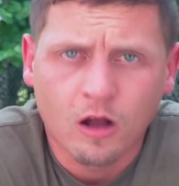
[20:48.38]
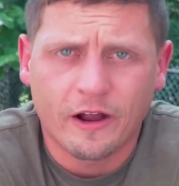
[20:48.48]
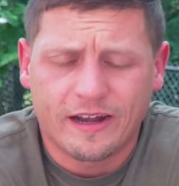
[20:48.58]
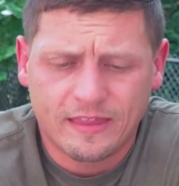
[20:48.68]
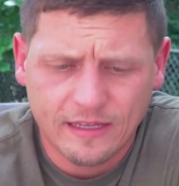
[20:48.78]
All
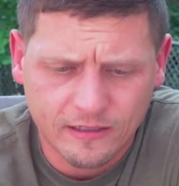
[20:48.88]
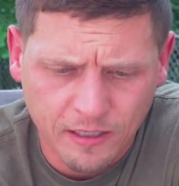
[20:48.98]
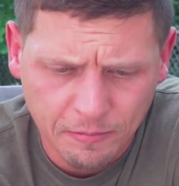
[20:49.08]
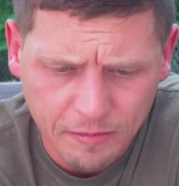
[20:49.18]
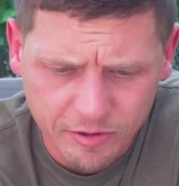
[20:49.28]
right, I think
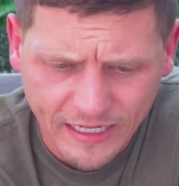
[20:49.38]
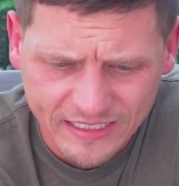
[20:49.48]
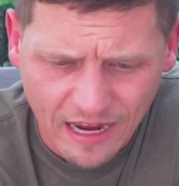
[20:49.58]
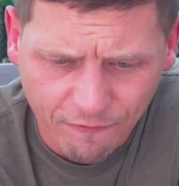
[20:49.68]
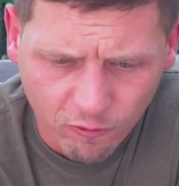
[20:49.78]
maybe we
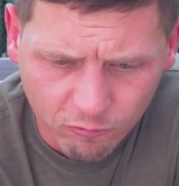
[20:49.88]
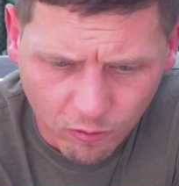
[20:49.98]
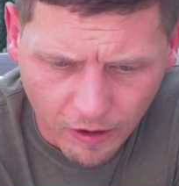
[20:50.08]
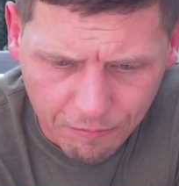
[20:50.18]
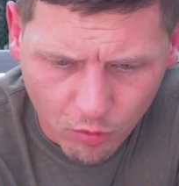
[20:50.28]
got time for
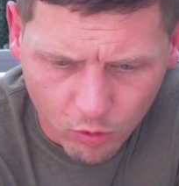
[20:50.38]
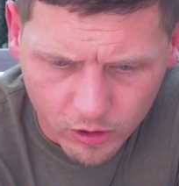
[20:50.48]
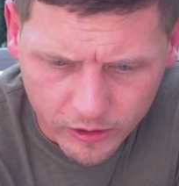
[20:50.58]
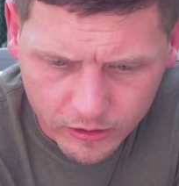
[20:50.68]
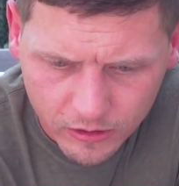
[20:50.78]
one
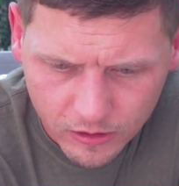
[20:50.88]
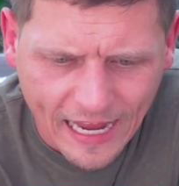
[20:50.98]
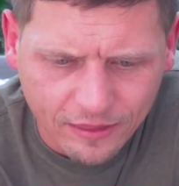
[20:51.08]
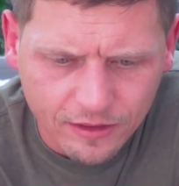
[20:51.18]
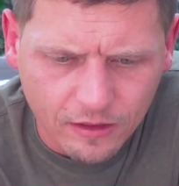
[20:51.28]
more.
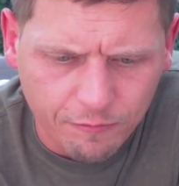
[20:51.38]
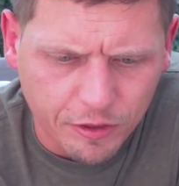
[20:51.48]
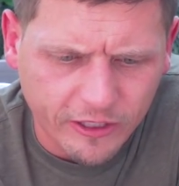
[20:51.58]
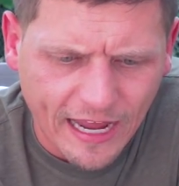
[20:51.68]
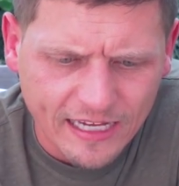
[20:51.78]
Kathy
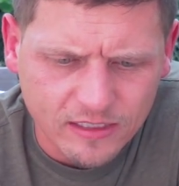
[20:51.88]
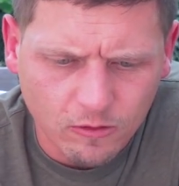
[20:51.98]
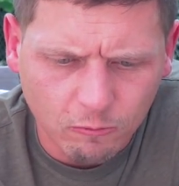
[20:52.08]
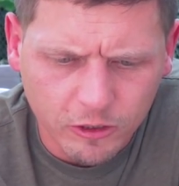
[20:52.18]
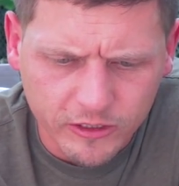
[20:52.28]
Loveberg
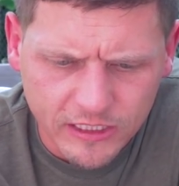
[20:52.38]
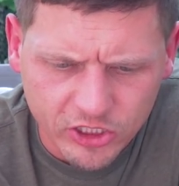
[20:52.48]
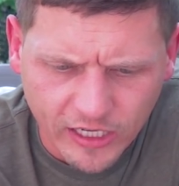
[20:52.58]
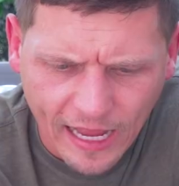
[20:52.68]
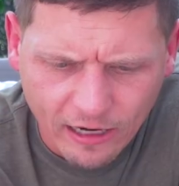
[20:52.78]
asks, Will and
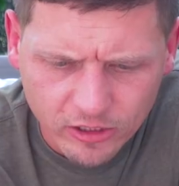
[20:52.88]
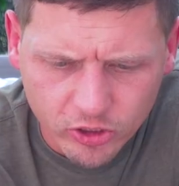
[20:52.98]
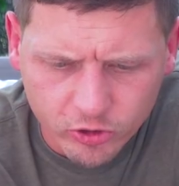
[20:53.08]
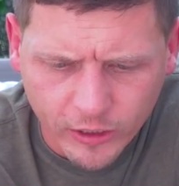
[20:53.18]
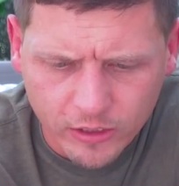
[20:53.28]
Nisha, how
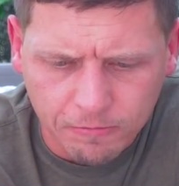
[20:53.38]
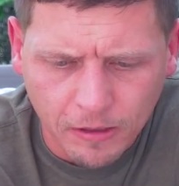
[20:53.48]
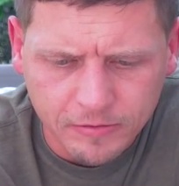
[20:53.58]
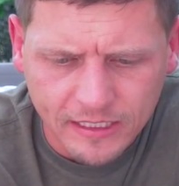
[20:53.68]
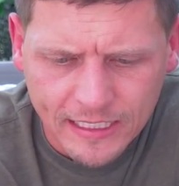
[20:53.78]
did you train your
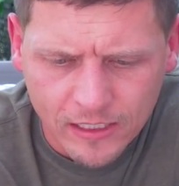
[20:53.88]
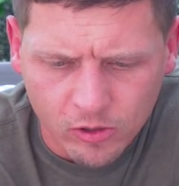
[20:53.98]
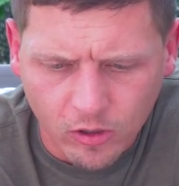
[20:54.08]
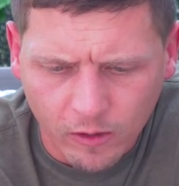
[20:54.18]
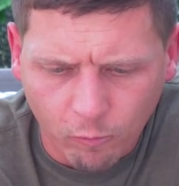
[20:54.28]
pups to
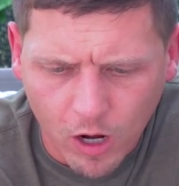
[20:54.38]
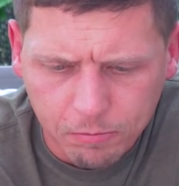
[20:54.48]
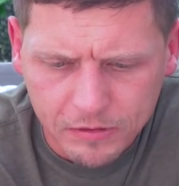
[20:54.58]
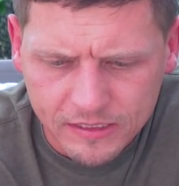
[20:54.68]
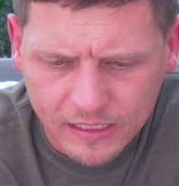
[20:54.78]
heel and
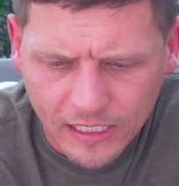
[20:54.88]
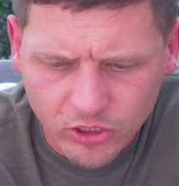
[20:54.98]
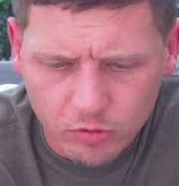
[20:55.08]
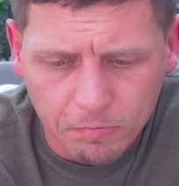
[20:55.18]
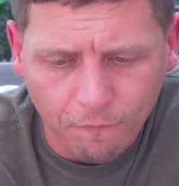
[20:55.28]
walk
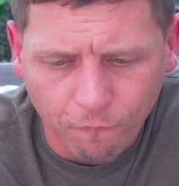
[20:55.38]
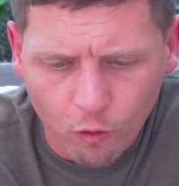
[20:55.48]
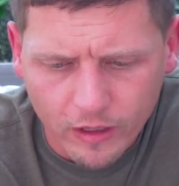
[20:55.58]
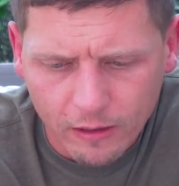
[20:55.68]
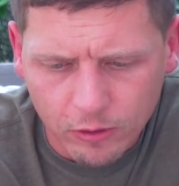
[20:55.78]
beside you
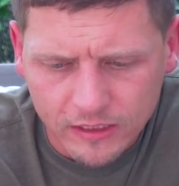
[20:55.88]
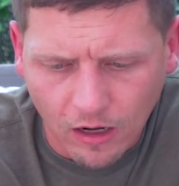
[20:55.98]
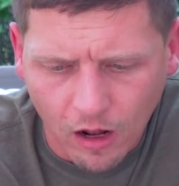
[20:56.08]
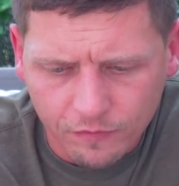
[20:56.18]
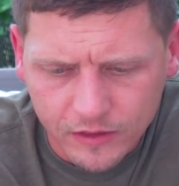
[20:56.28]
before they went
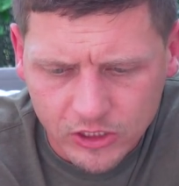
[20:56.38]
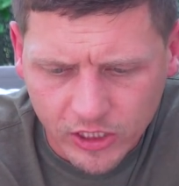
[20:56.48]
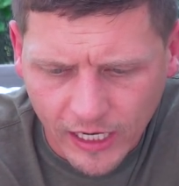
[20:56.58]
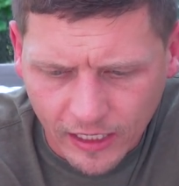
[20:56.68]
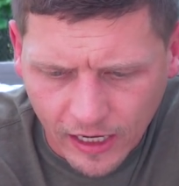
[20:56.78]
to off-leash
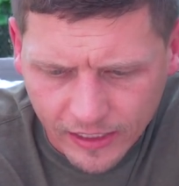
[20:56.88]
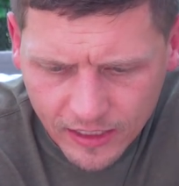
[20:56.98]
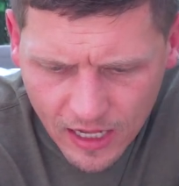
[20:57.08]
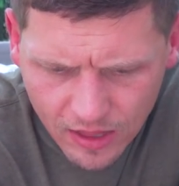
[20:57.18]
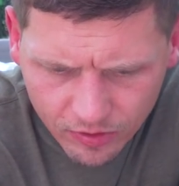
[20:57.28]
canine?
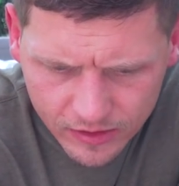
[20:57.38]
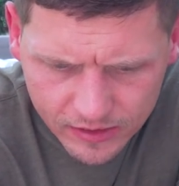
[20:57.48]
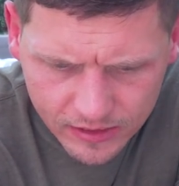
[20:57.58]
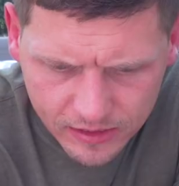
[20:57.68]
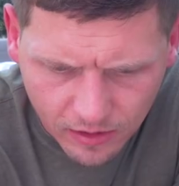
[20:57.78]

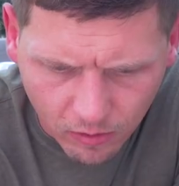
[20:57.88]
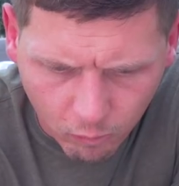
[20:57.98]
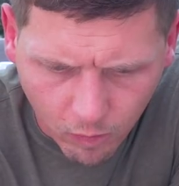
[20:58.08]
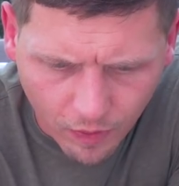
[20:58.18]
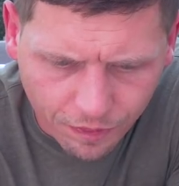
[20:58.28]
This is the
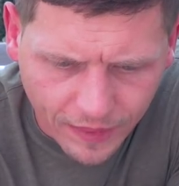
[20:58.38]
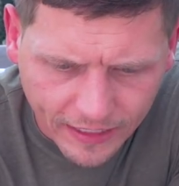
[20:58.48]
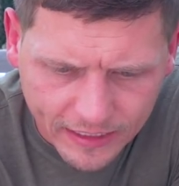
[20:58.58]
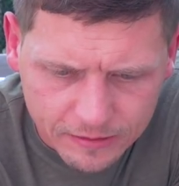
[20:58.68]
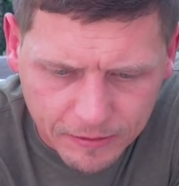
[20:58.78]
one
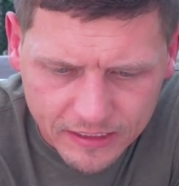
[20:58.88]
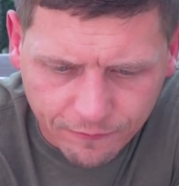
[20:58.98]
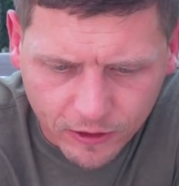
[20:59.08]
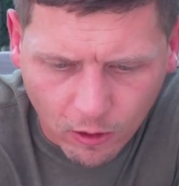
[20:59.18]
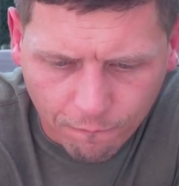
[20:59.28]
thing that has been
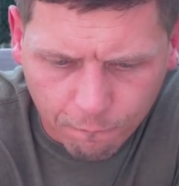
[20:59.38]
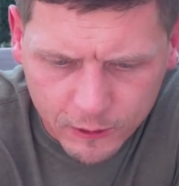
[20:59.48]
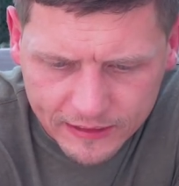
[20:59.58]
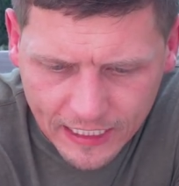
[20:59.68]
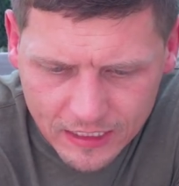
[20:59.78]
difficult
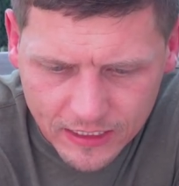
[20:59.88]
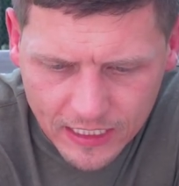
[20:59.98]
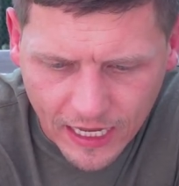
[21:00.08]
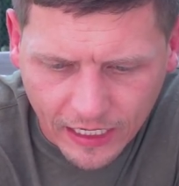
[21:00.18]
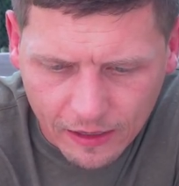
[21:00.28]
with
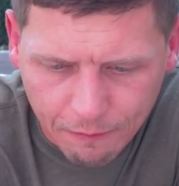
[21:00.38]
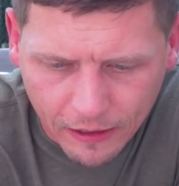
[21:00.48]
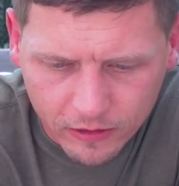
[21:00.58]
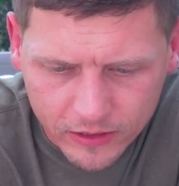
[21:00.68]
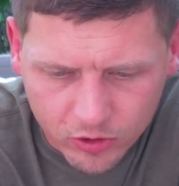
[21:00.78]
Daisy, and I
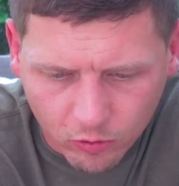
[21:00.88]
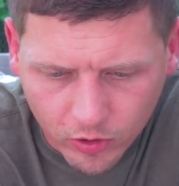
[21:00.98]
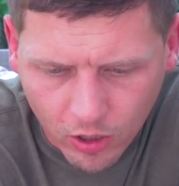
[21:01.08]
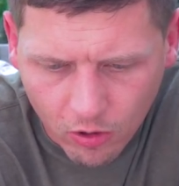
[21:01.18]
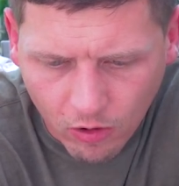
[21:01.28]
apparently
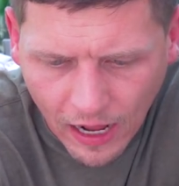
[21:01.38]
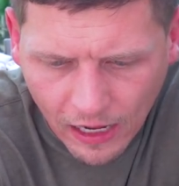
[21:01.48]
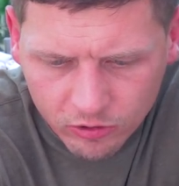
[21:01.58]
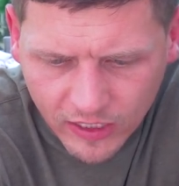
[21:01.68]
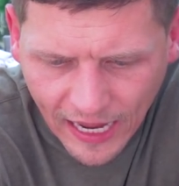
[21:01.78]
don't know
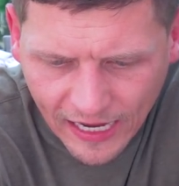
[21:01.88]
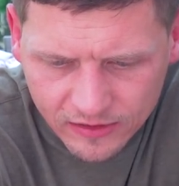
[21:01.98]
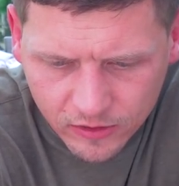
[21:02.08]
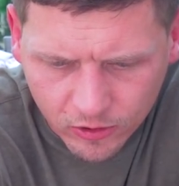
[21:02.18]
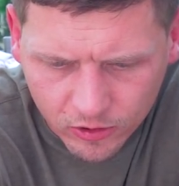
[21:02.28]
how to
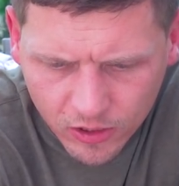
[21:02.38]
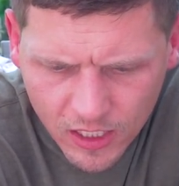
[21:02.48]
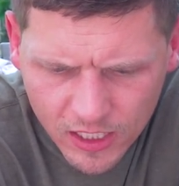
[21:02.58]
ask her.